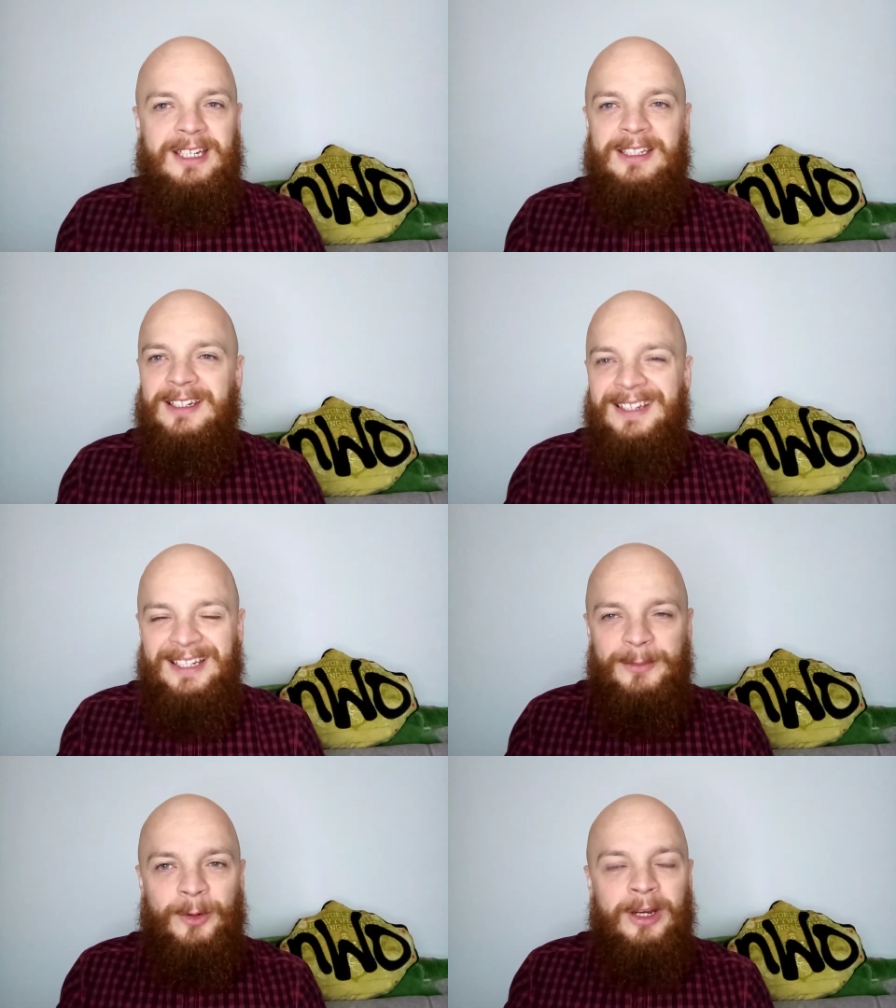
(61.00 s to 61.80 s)
of the Ring
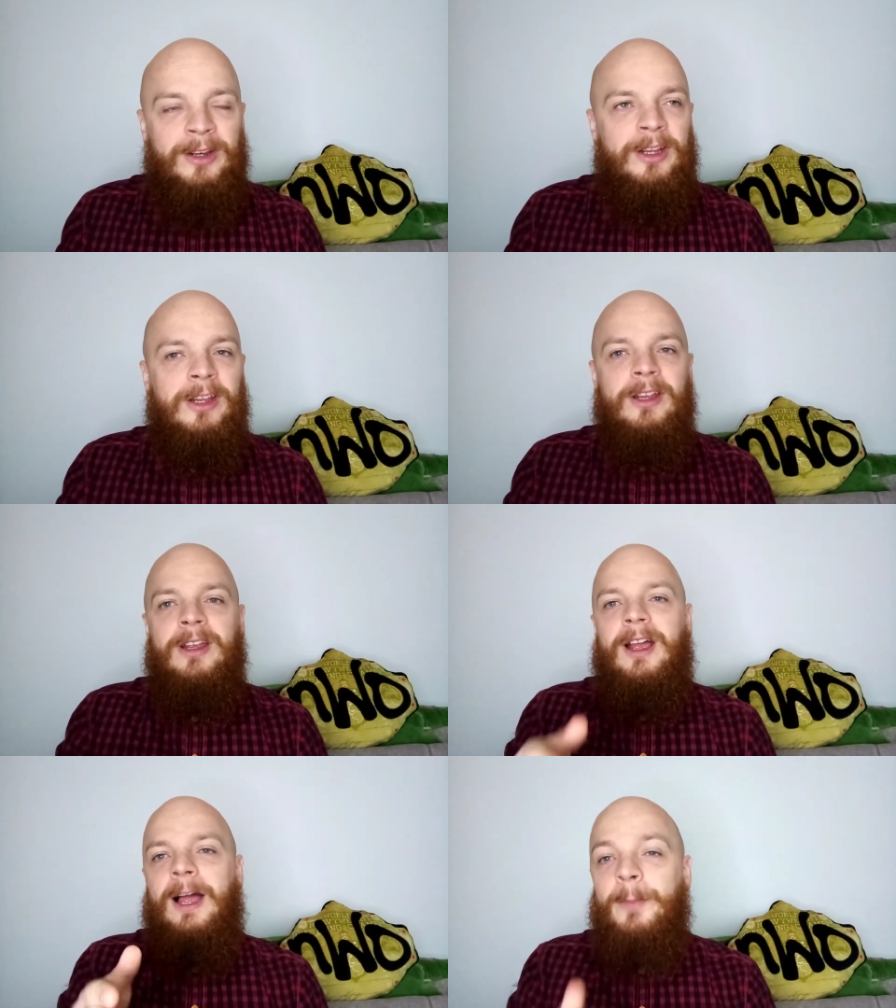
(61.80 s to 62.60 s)
anymore.
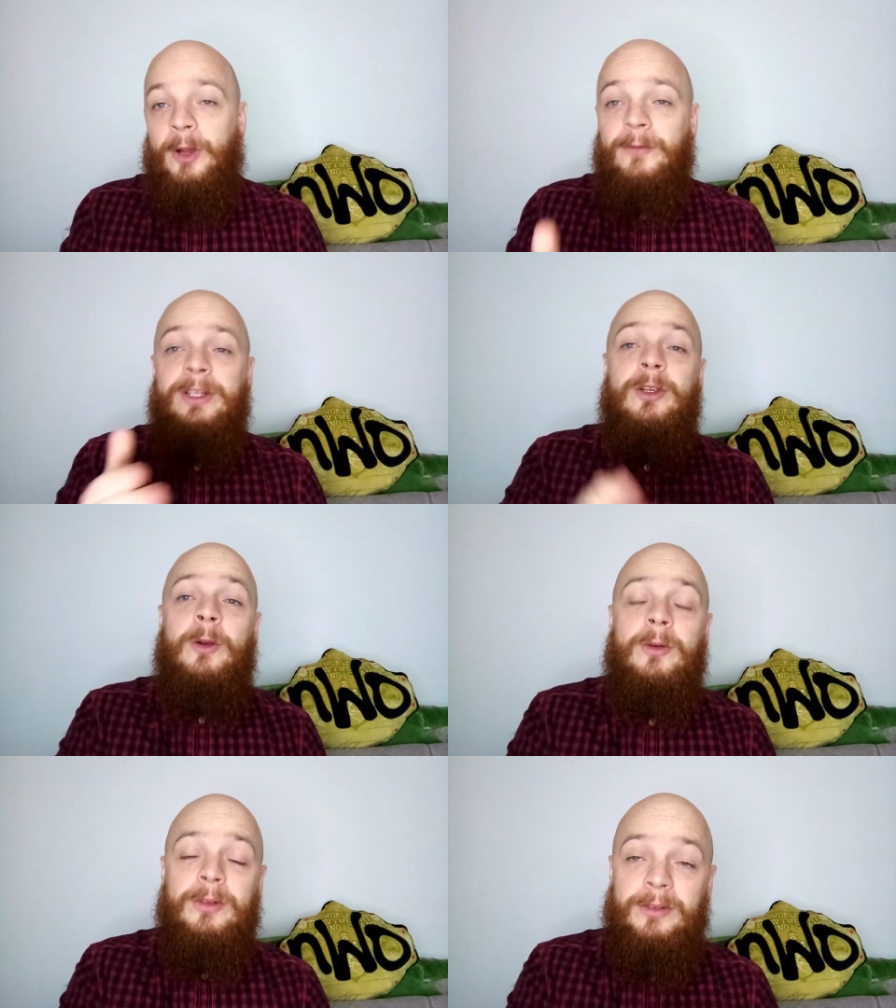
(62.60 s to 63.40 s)
I put a video
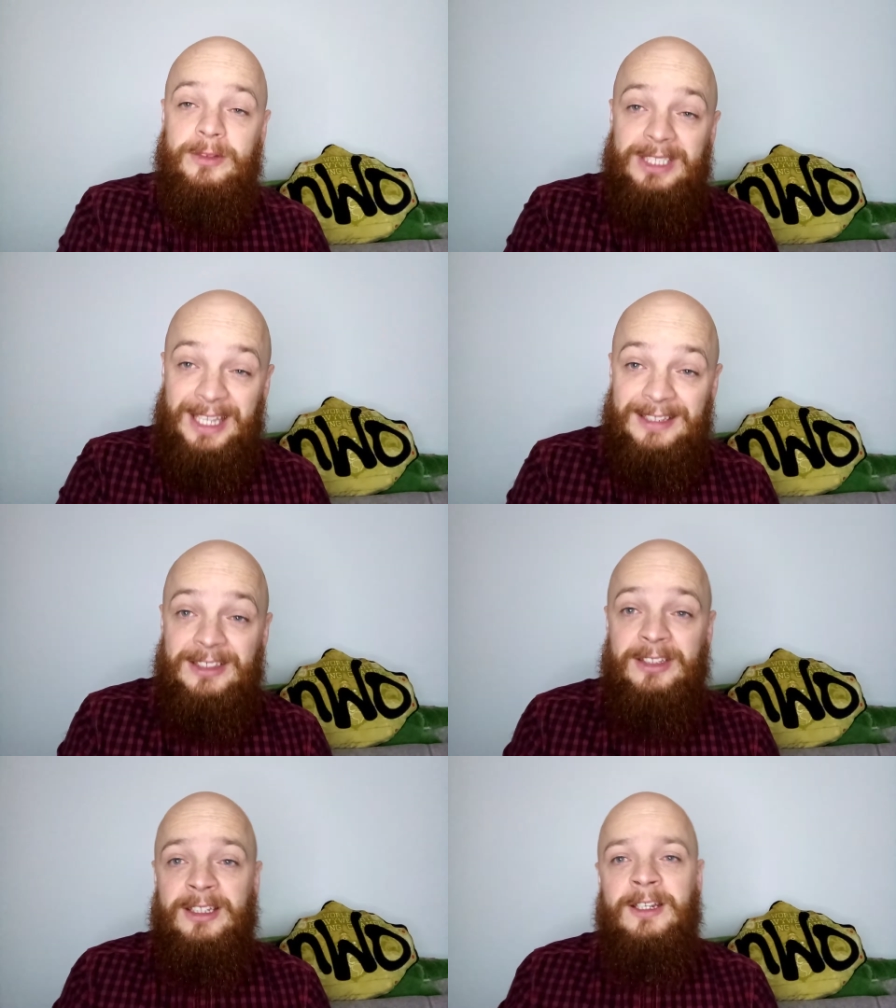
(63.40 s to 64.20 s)
out
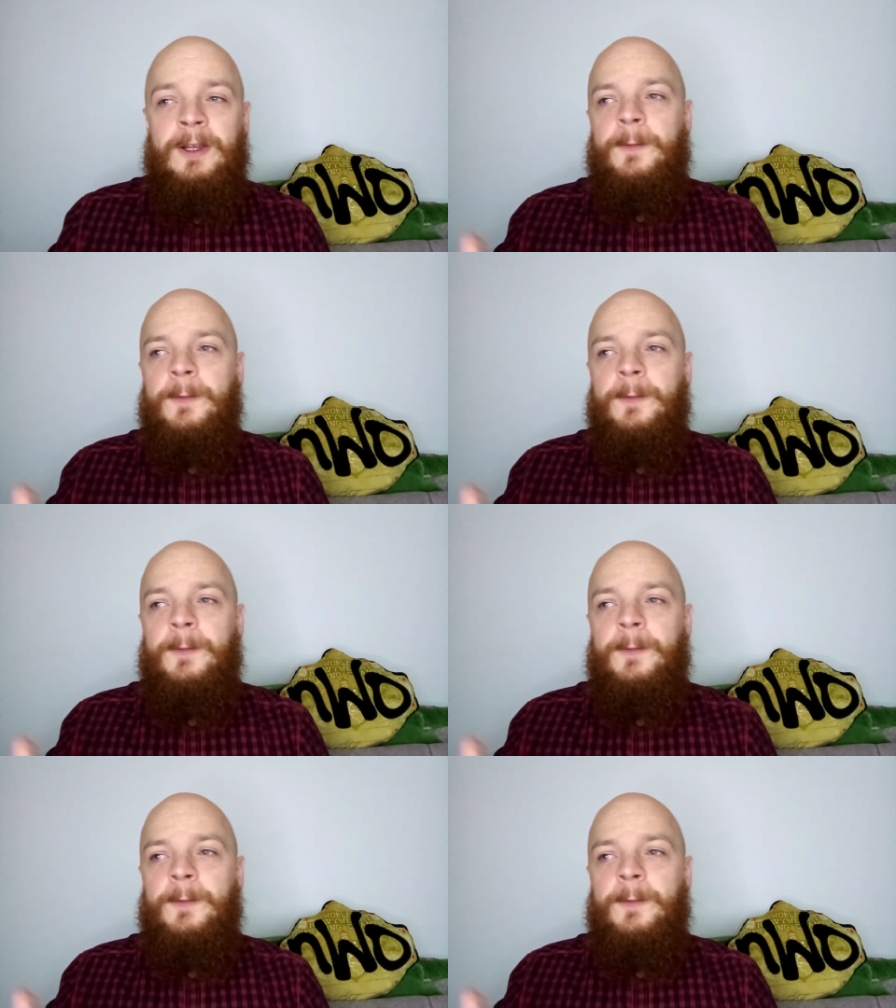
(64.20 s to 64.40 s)
yesterday